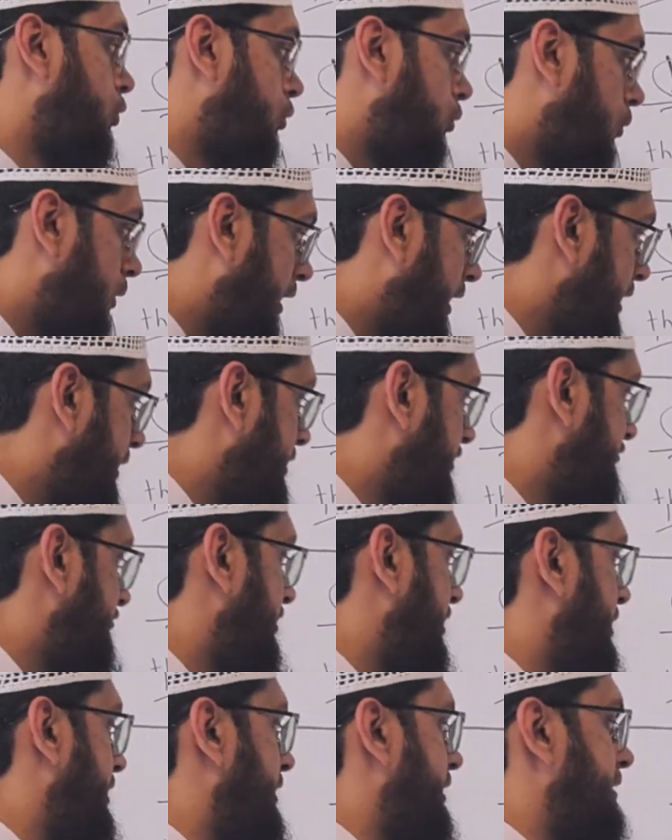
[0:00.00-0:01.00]
why the
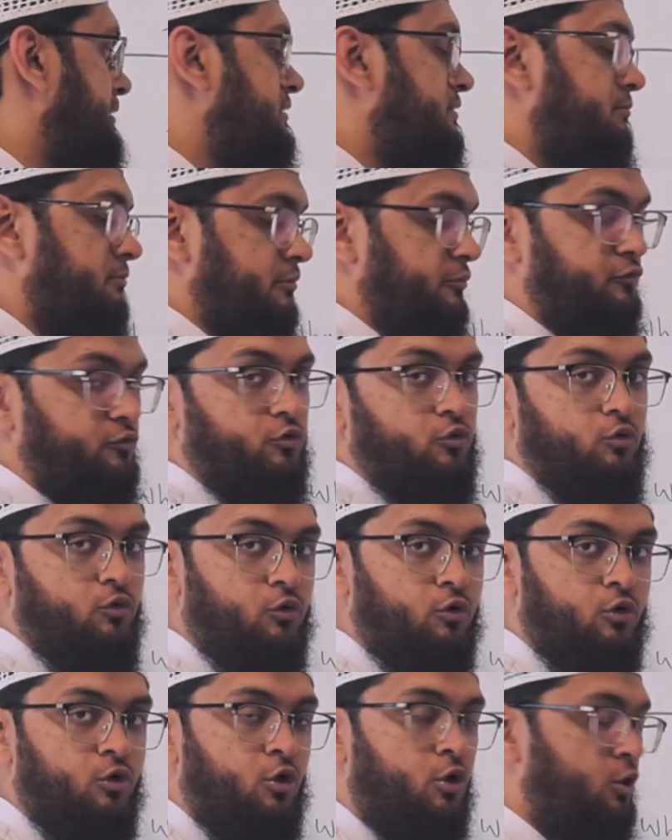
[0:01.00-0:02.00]
fa'il is in marfu,
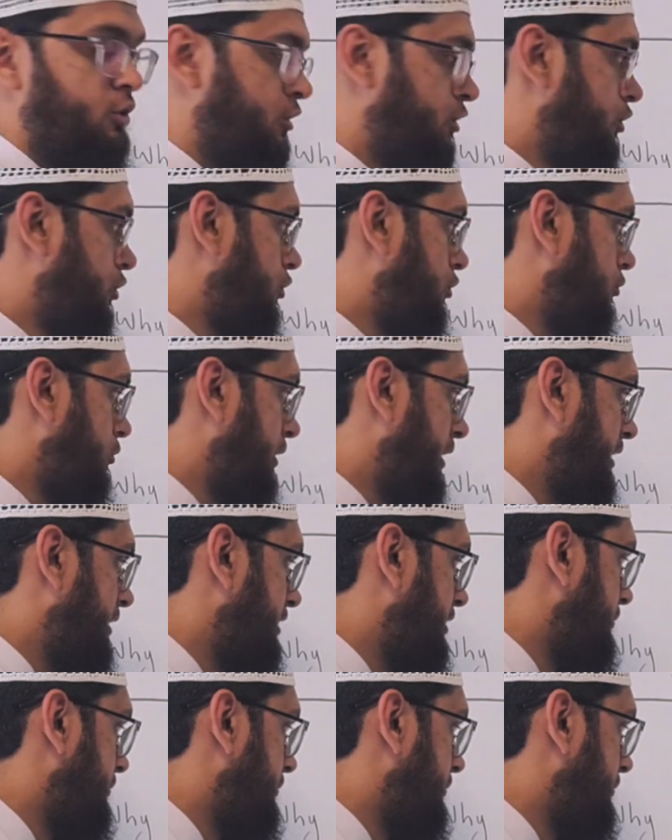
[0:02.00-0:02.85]
or why